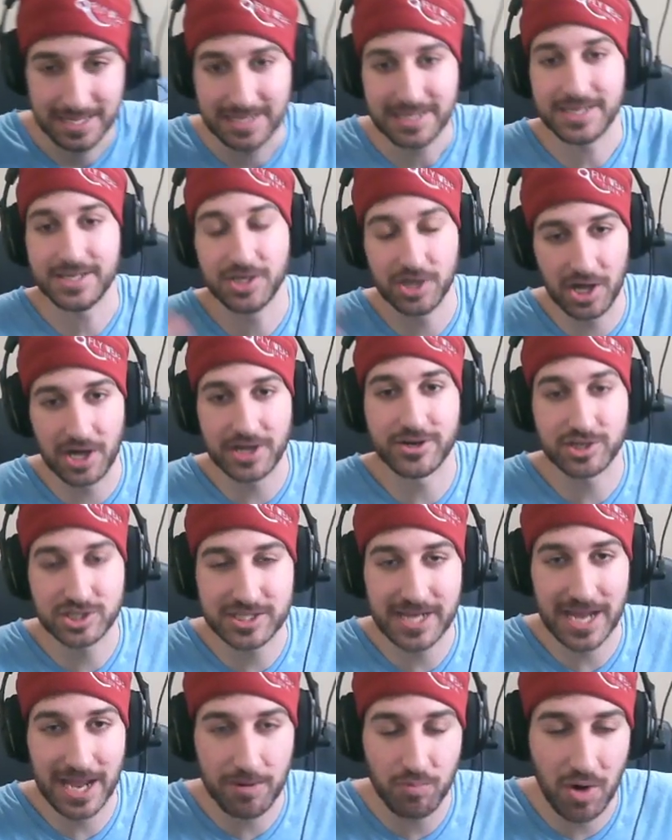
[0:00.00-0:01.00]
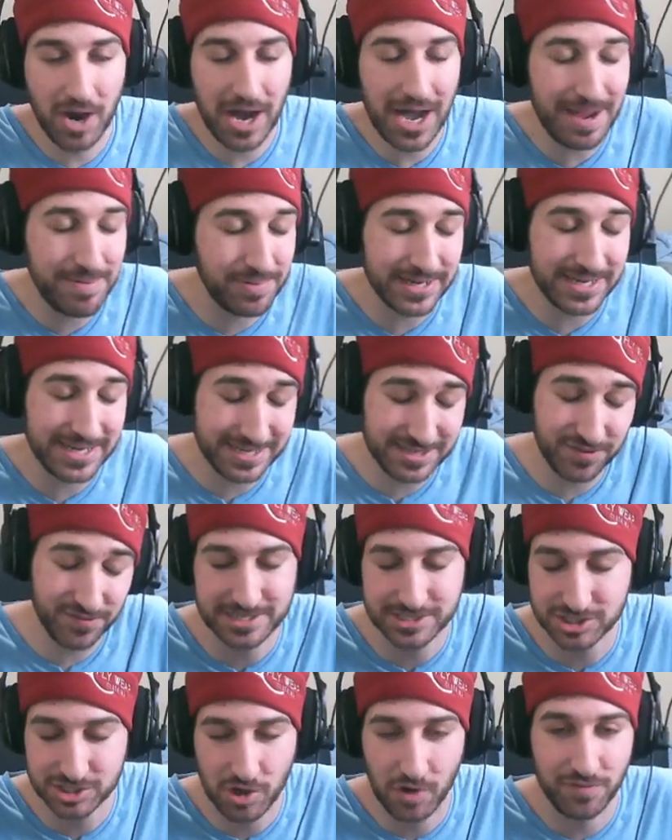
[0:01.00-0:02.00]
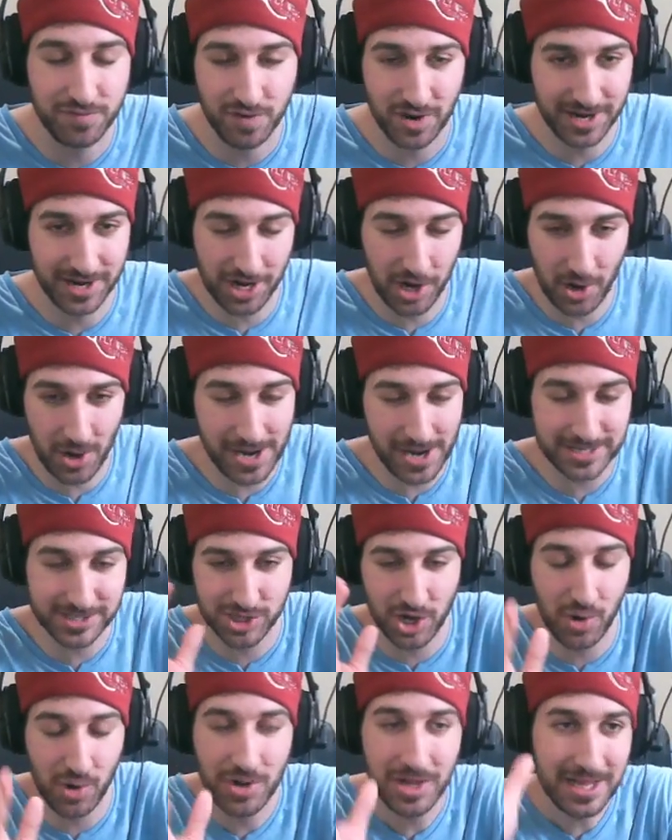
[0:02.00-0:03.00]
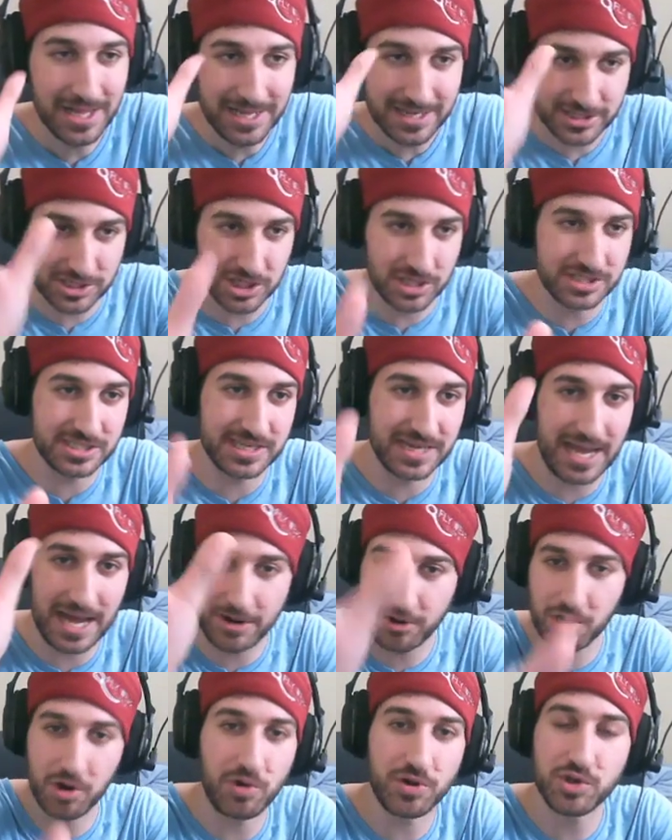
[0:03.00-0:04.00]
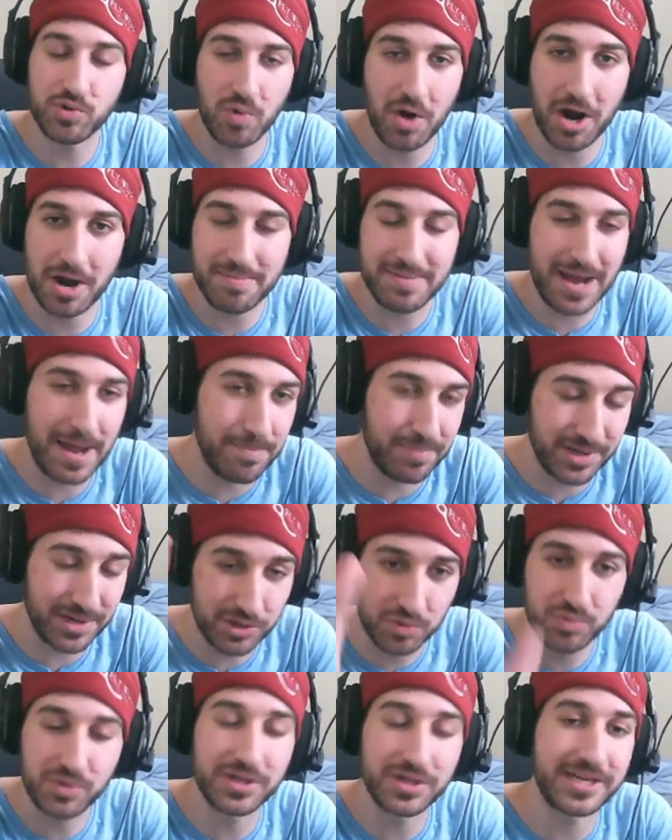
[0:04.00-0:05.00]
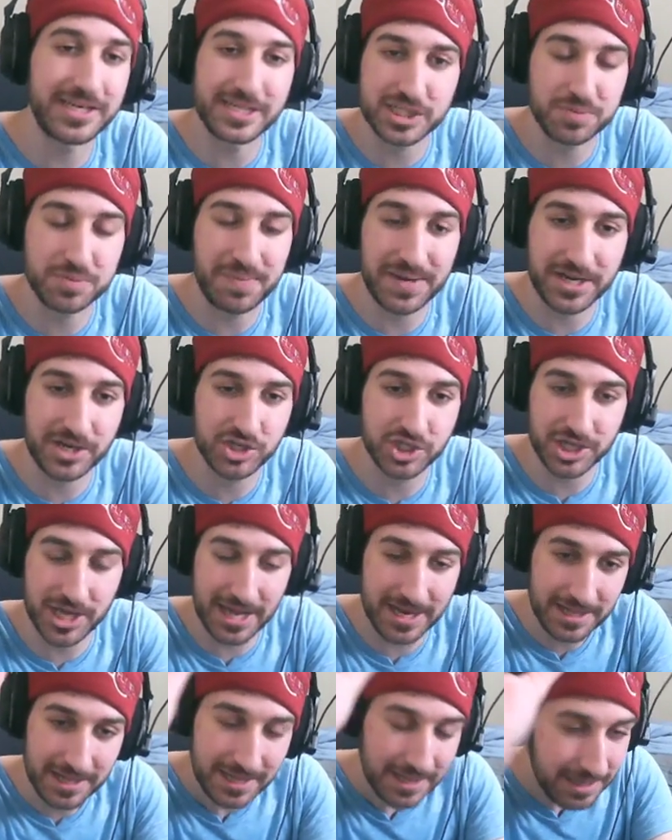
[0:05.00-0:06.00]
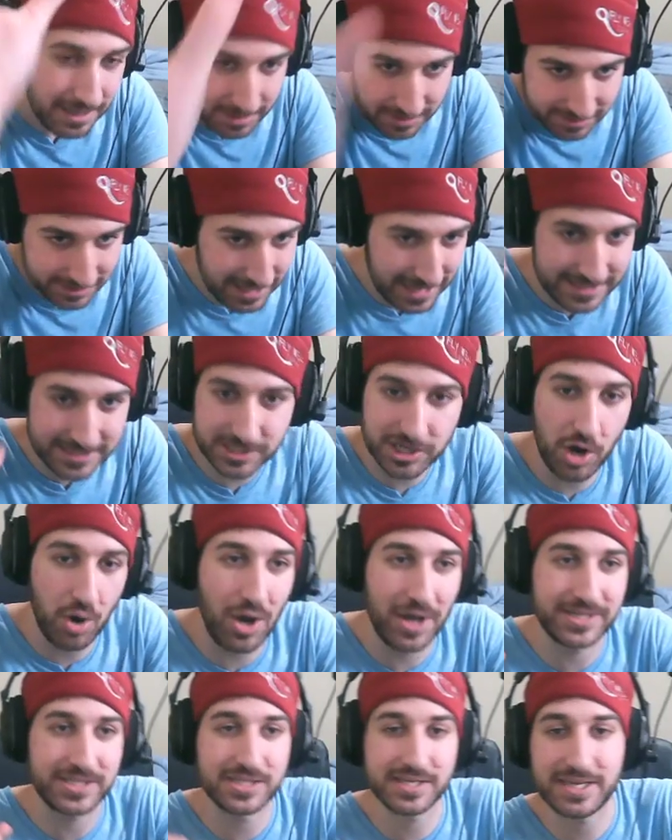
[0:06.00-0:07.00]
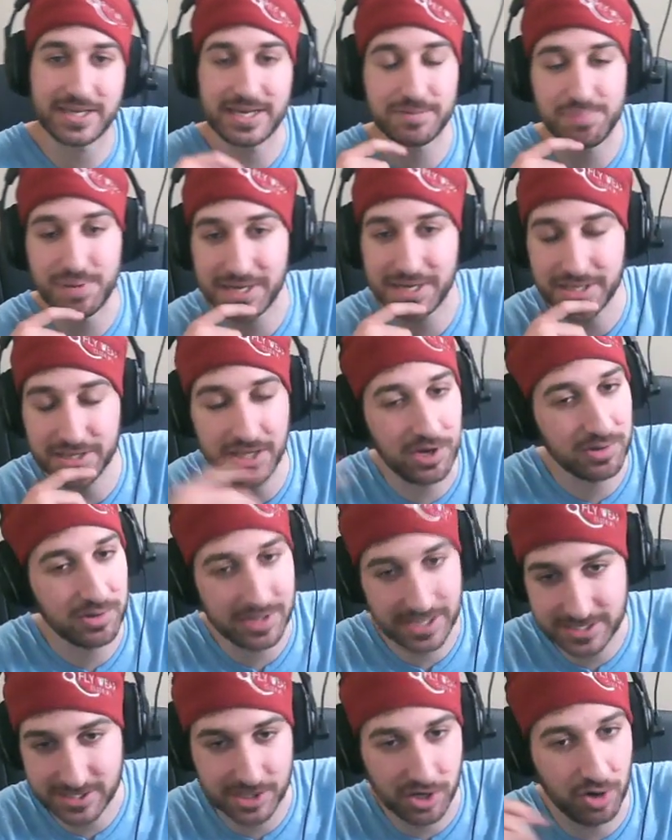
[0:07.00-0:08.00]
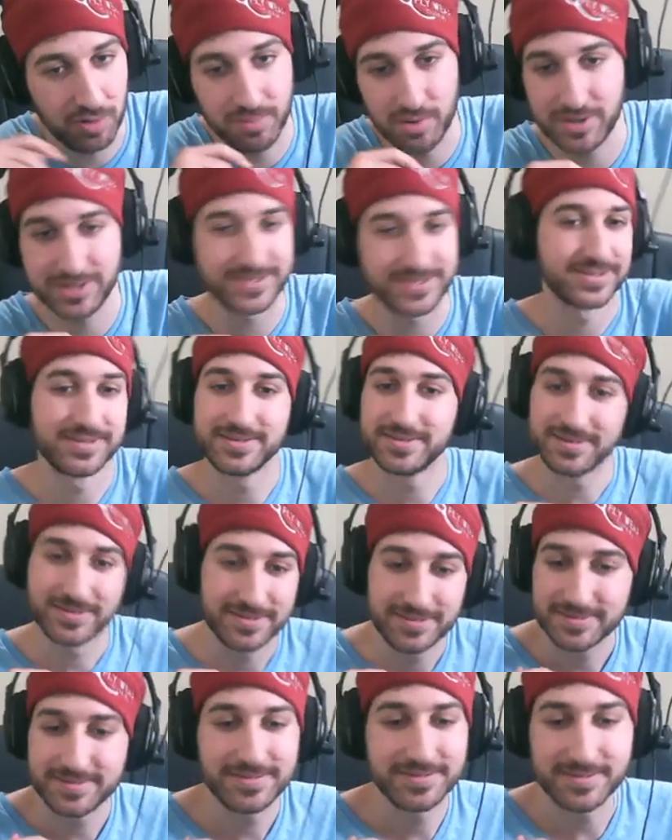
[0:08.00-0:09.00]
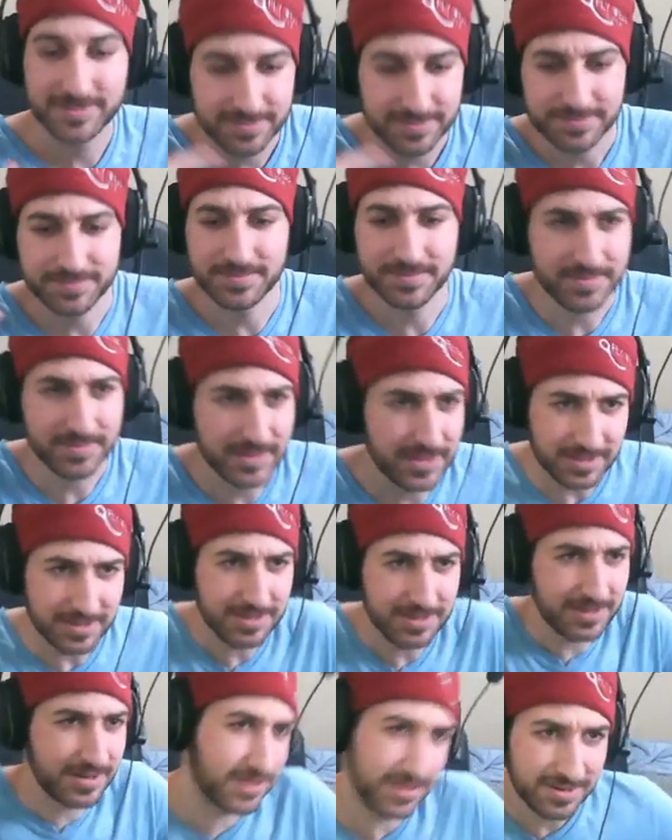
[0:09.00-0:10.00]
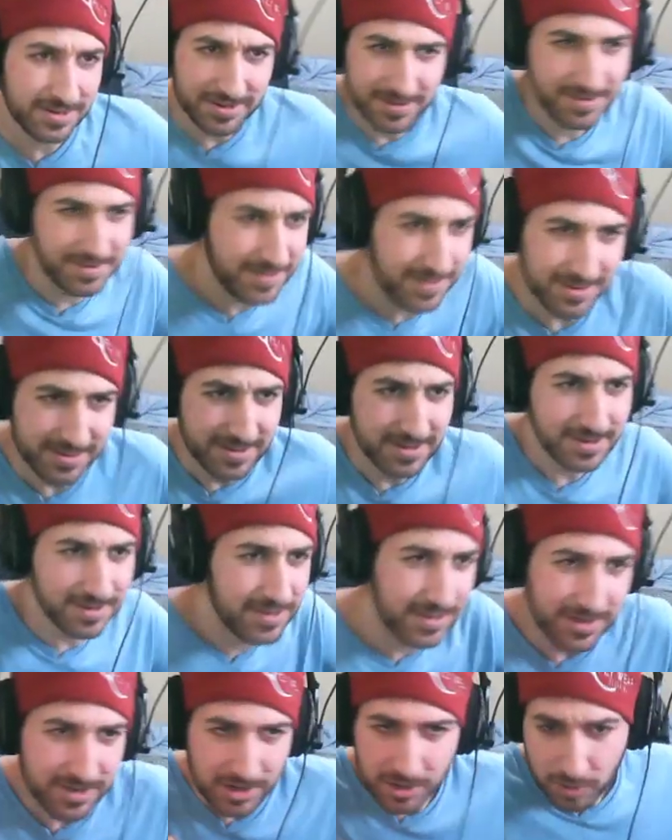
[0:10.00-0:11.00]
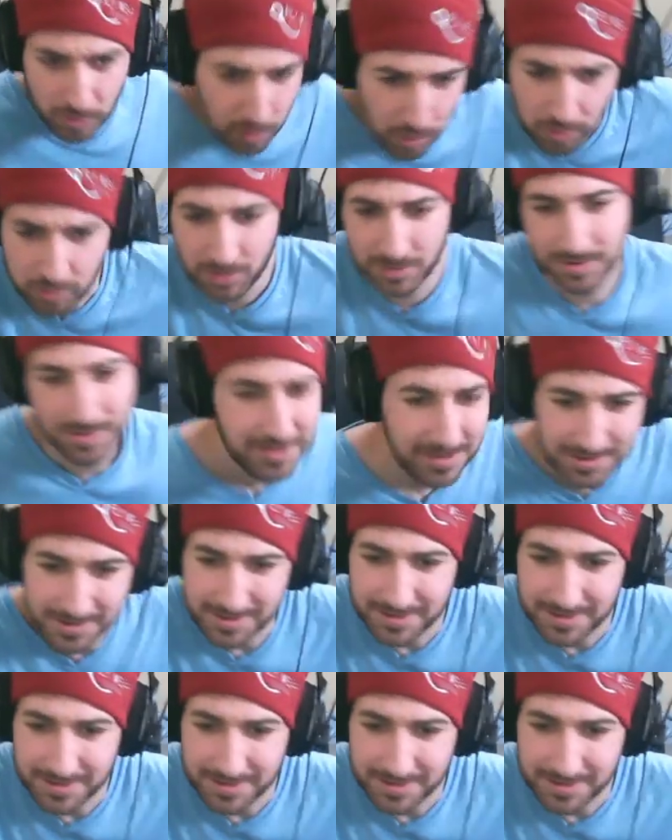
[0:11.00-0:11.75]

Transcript: you'll understand why, but it's so funny, alright? So, seriously, I don't know who you are, man, but you really did spit your shit. Let's go on to King Piccolo. Let's go, boys. Hello, let me kick flow. Got one big better keep it low. Woo. Yeah, crafty